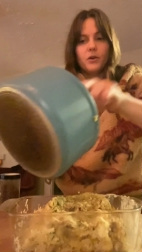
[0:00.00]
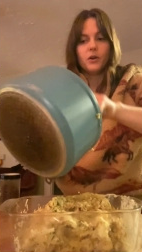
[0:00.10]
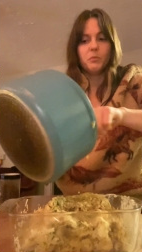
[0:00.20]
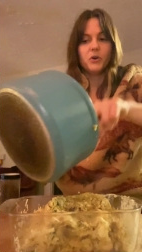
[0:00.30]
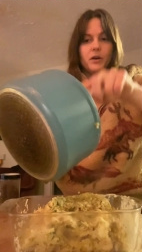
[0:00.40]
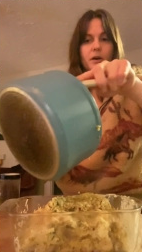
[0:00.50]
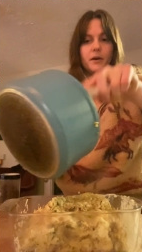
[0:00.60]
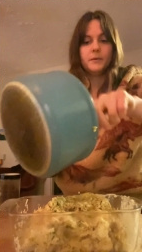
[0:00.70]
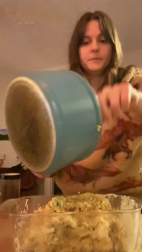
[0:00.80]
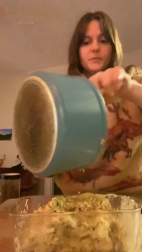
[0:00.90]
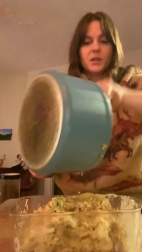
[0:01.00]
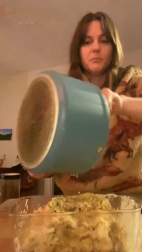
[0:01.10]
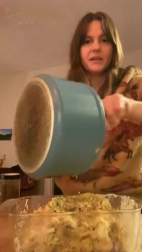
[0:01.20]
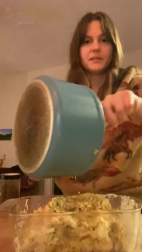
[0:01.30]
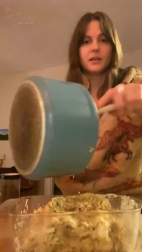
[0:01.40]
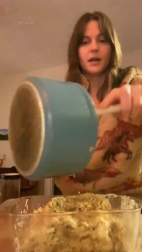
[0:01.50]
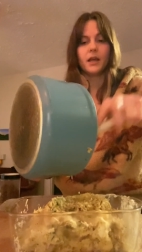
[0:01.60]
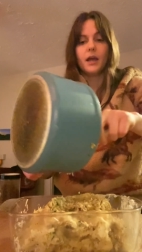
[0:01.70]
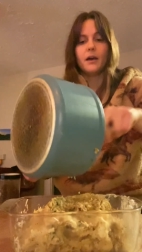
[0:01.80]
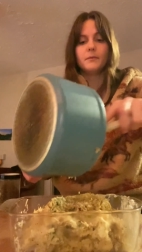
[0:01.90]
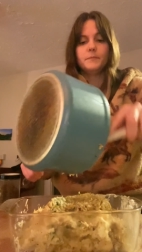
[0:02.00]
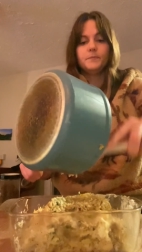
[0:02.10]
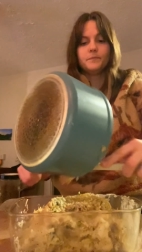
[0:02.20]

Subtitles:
cookbook the best that I can.